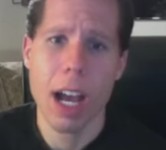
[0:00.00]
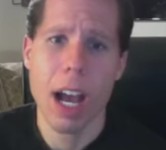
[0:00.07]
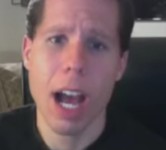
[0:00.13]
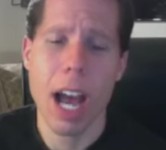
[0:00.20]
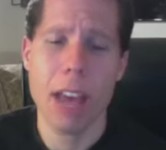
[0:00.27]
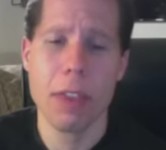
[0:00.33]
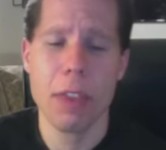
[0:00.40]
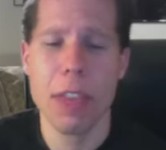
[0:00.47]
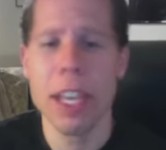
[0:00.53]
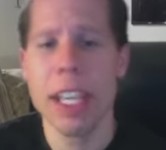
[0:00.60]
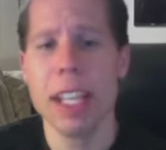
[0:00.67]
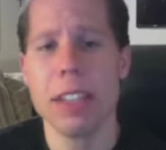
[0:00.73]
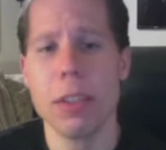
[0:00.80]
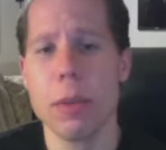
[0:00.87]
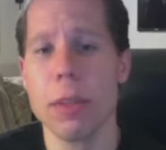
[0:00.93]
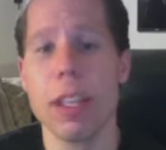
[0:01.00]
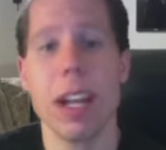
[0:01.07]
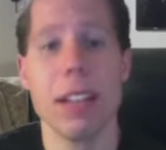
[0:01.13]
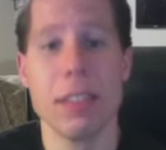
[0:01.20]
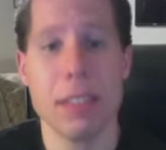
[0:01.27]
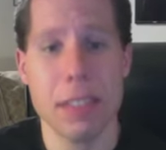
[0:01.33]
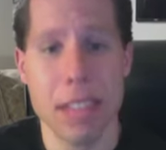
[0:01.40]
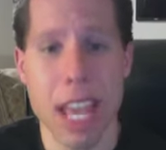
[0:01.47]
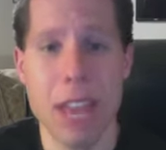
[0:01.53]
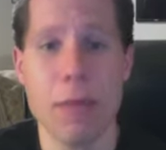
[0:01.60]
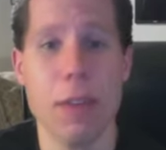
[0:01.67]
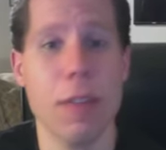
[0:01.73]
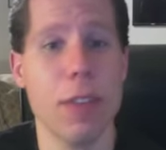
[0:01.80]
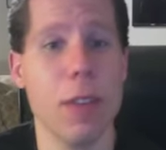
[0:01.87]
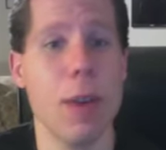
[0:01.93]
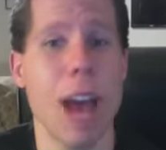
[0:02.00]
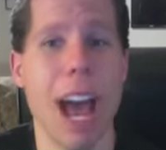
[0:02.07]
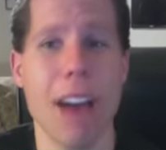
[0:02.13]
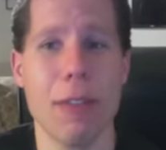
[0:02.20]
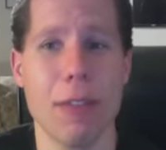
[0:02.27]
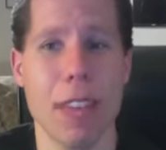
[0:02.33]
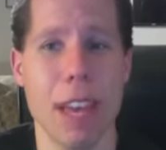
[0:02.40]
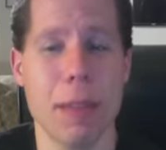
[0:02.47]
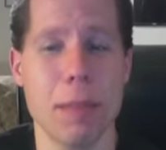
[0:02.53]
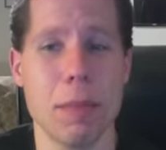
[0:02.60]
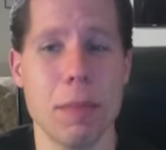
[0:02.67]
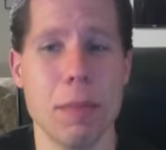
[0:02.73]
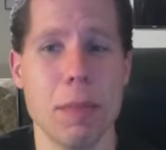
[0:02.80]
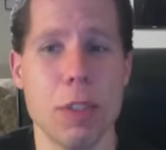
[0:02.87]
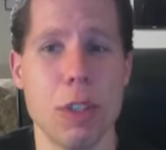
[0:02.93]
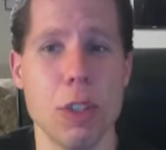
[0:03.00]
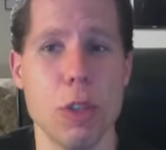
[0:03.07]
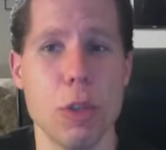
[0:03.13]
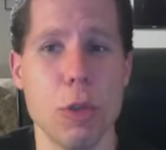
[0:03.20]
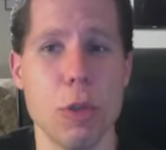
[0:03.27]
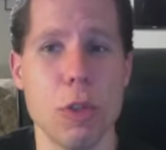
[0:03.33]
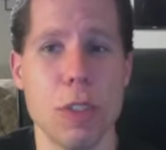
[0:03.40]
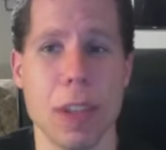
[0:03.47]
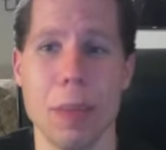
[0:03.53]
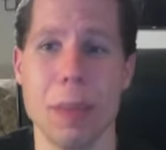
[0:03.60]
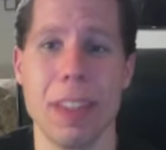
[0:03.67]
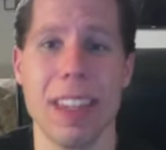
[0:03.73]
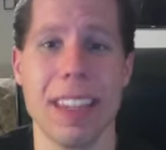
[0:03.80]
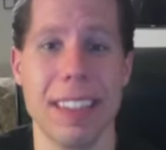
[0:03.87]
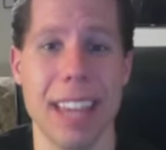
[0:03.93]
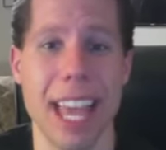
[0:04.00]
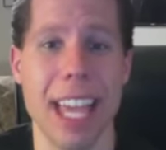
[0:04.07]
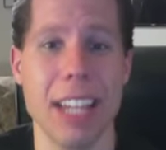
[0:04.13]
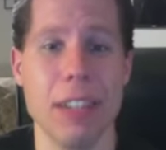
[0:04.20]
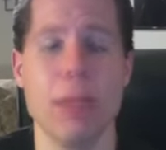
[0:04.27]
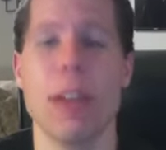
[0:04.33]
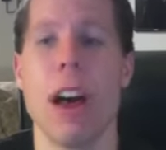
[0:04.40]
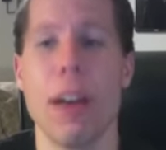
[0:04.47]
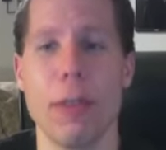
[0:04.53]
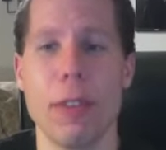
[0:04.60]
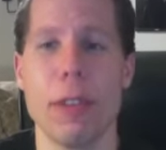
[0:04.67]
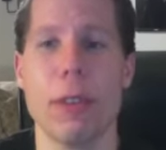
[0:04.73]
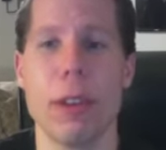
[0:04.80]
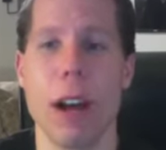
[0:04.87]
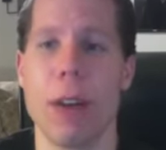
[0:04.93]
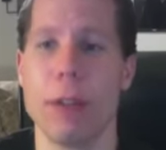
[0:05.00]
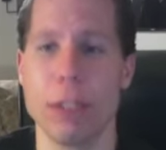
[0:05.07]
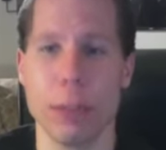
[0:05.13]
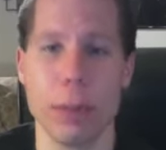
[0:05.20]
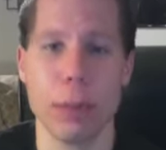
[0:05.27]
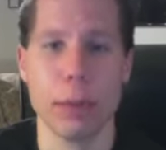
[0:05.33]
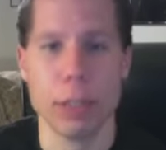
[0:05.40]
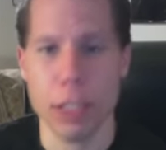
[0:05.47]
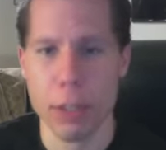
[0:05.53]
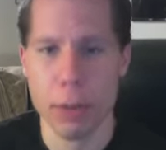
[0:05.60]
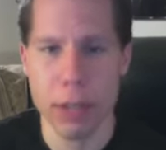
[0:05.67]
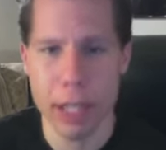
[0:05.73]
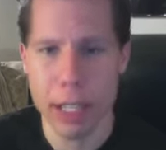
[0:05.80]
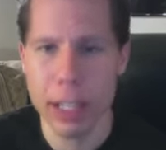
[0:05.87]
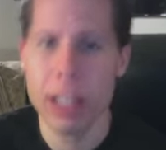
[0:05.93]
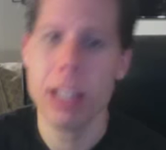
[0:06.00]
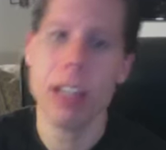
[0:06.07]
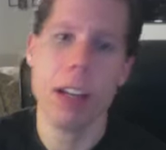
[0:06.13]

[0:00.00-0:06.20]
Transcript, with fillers: I think it's only unsafe if you have them do something that they do not feel comfortable doing.